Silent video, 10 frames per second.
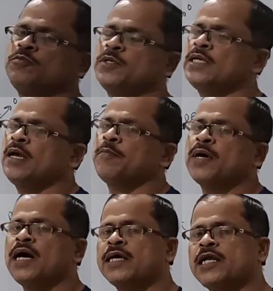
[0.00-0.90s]
be
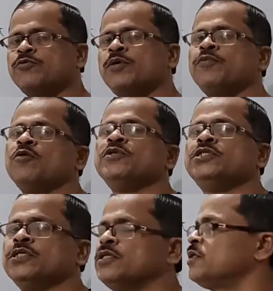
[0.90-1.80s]
far away from each
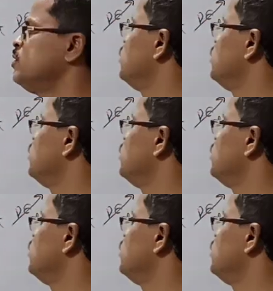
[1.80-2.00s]
other.